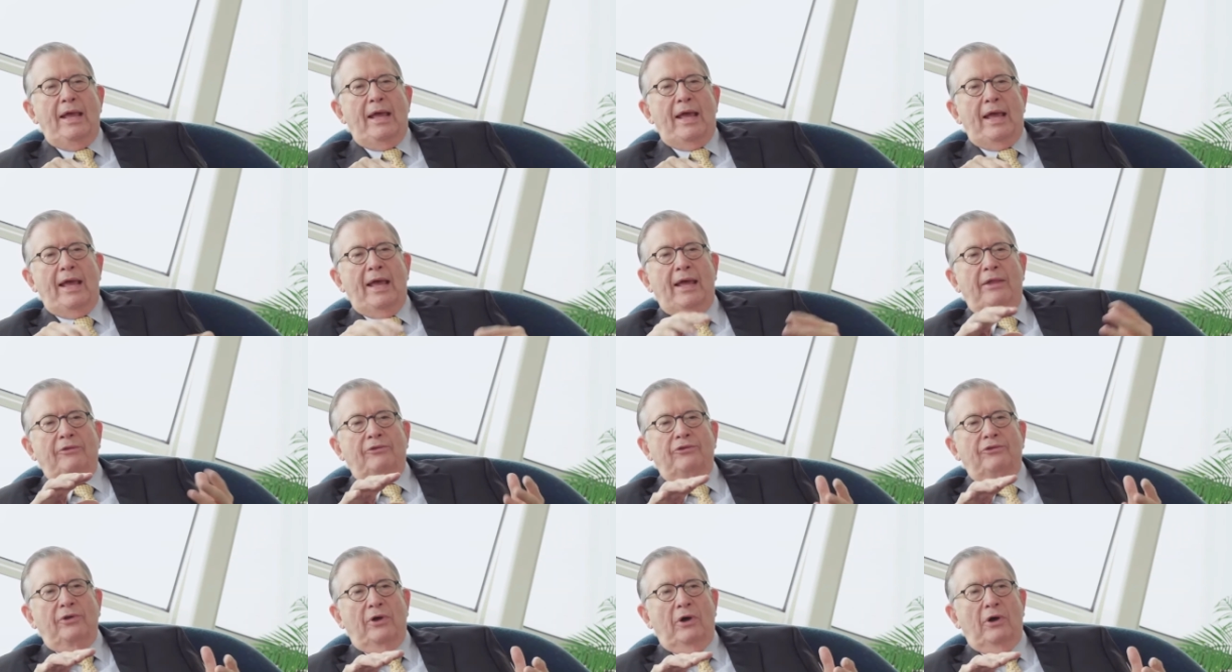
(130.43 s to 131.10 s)

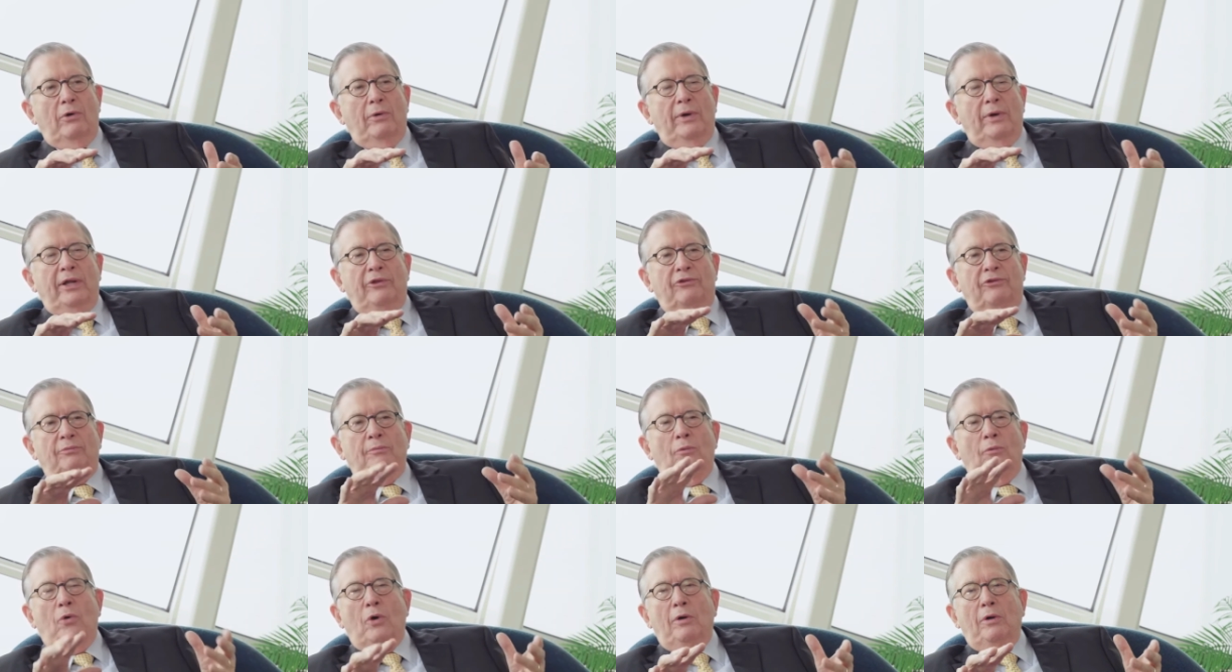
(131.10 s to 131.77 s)
And so
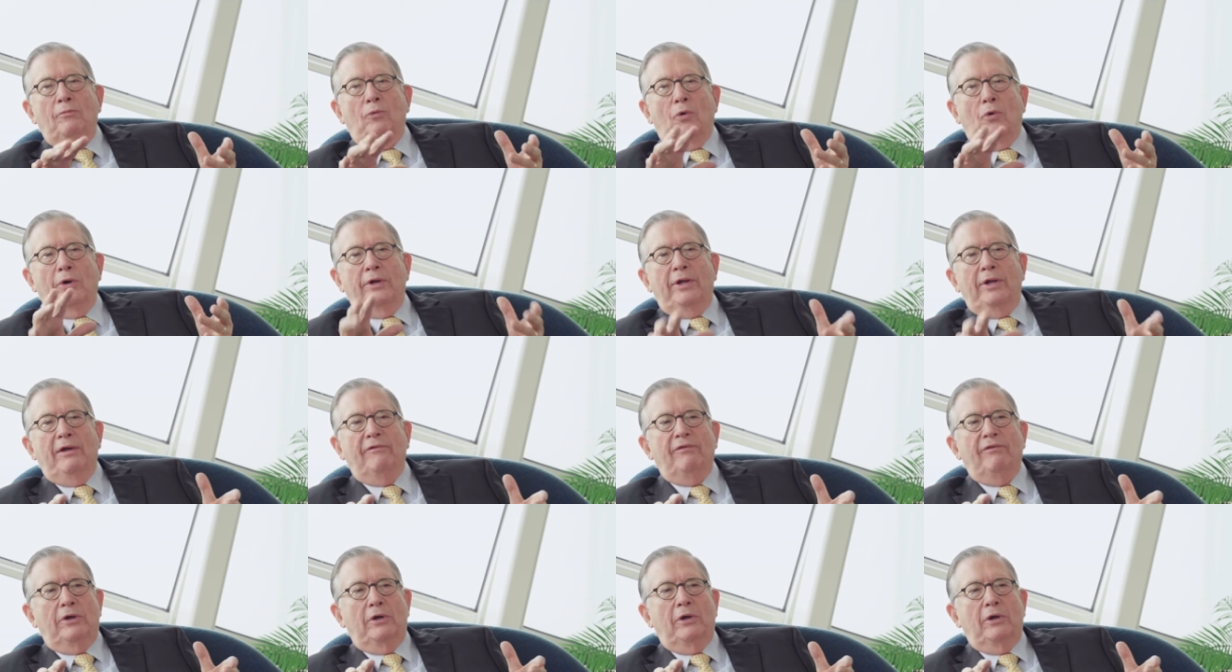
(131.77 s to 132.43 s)
it's more and more
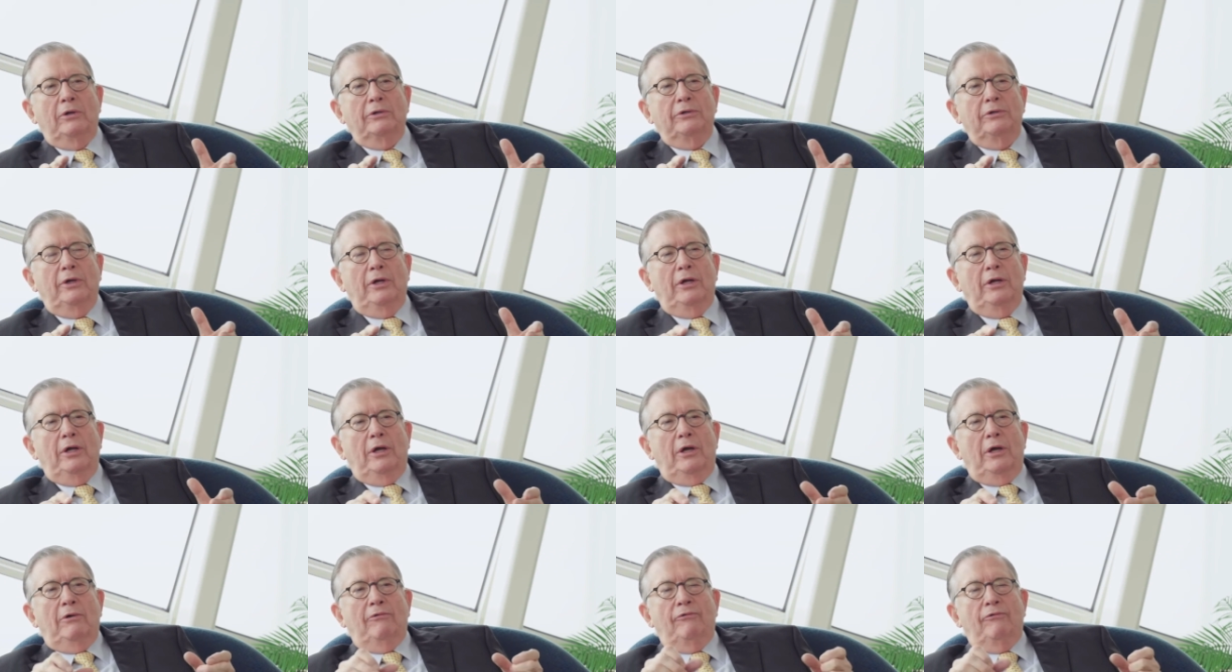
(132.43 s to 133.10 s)
difficult
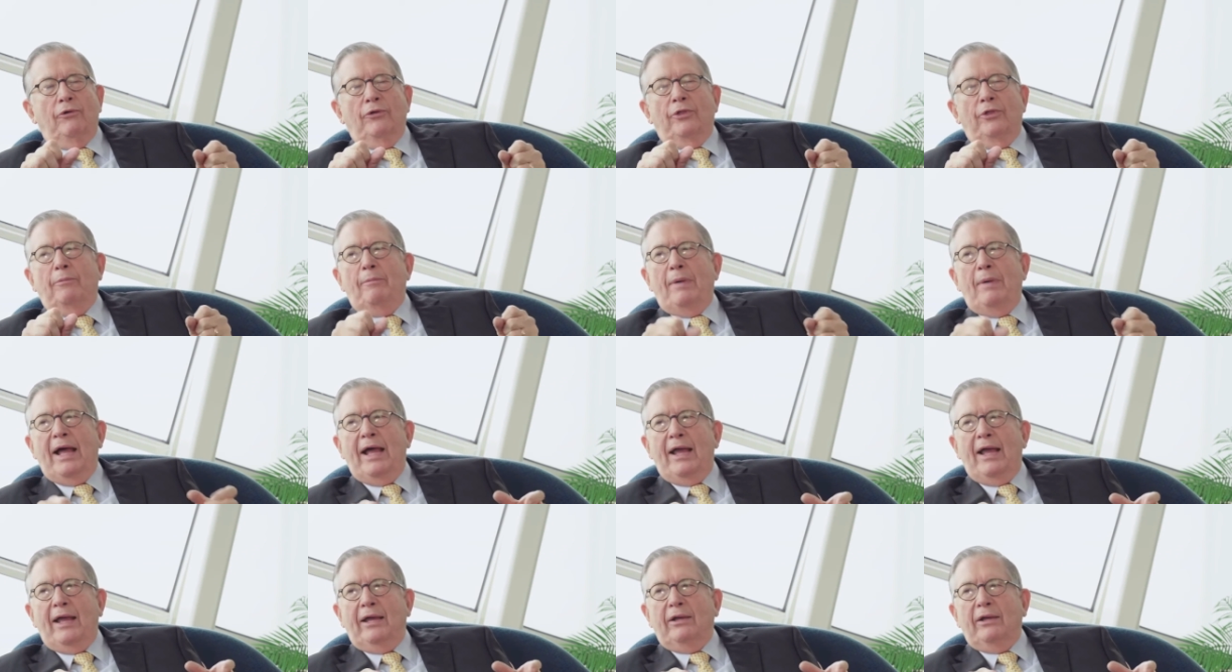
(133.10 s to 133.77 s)
for the
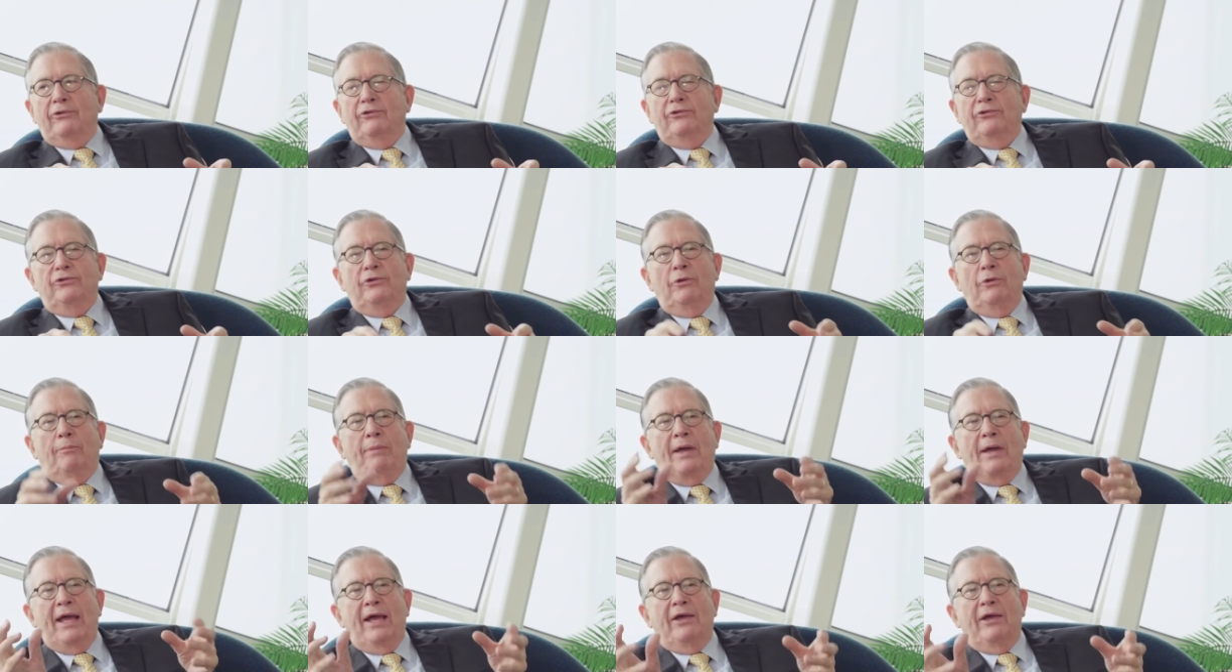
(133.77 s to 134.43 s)
banks to
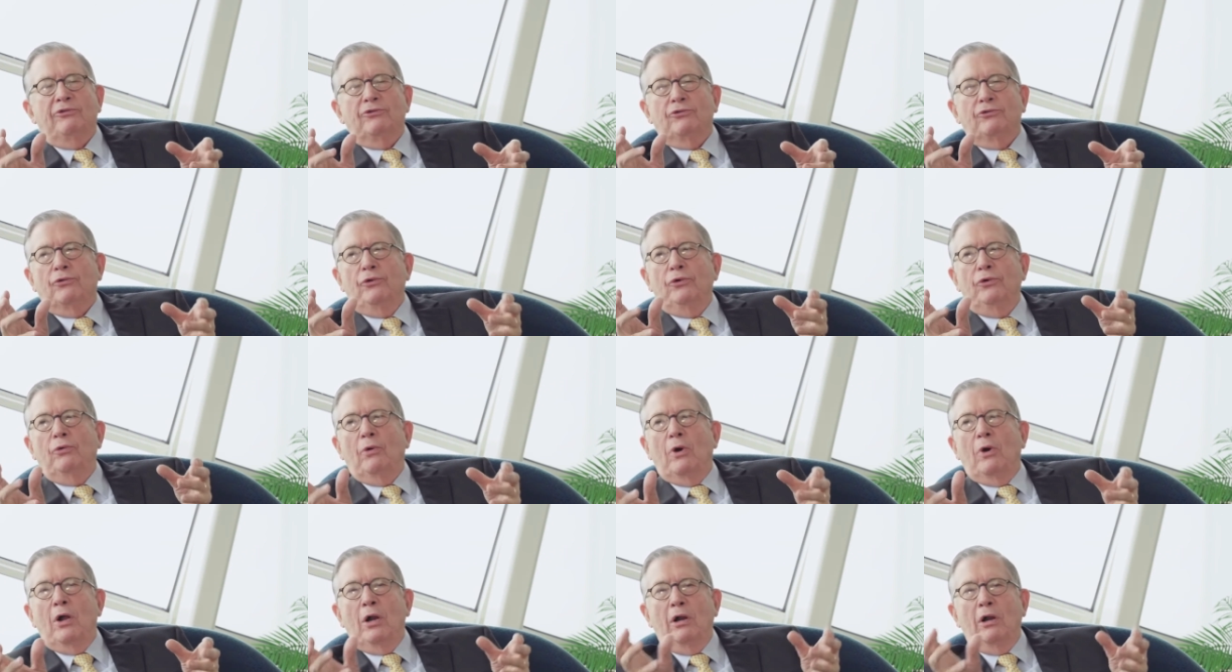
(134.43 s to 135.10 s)
pass
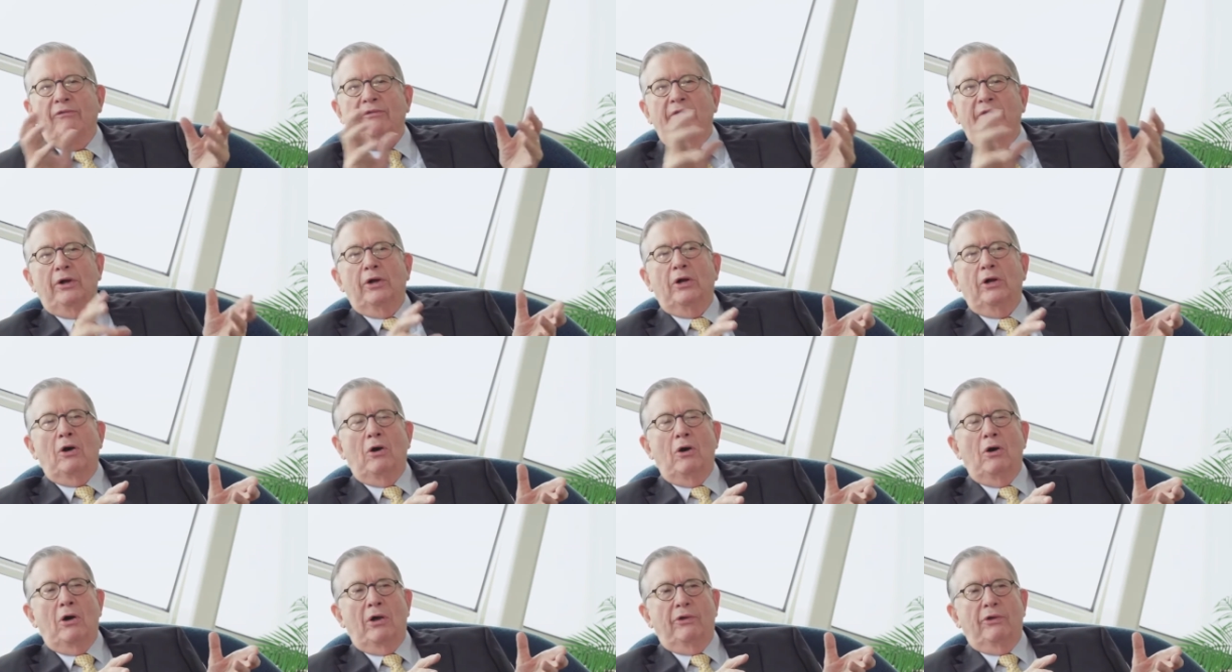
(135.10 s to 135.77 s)
through all of their
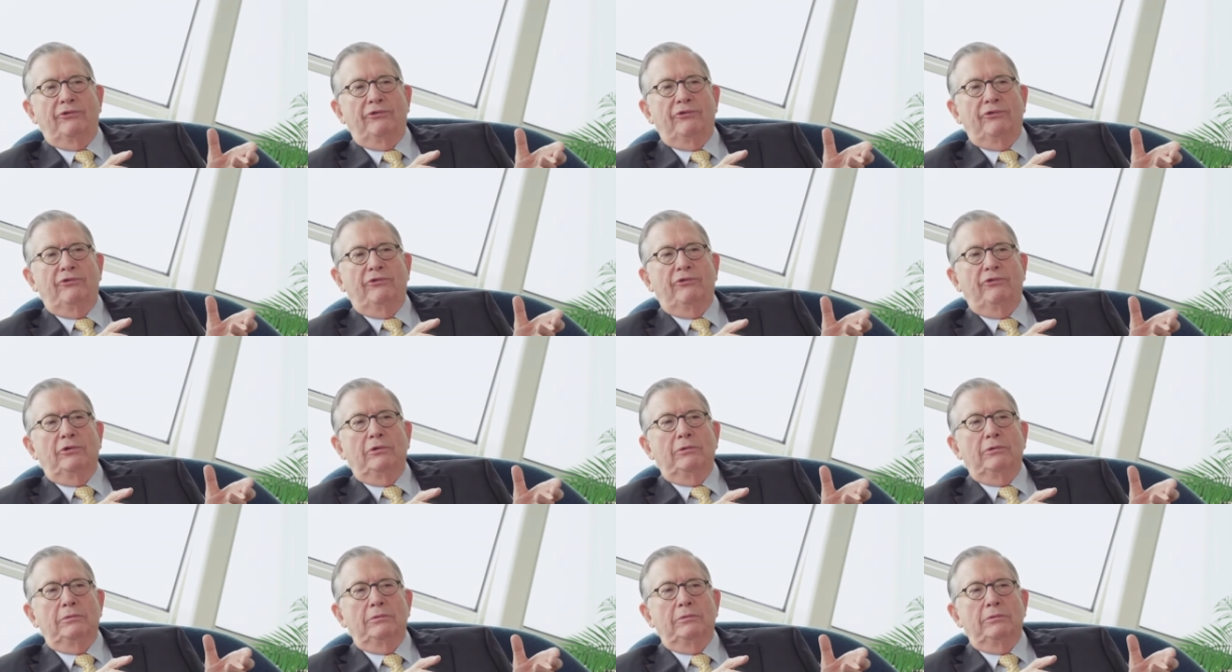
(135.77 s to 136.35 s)
costs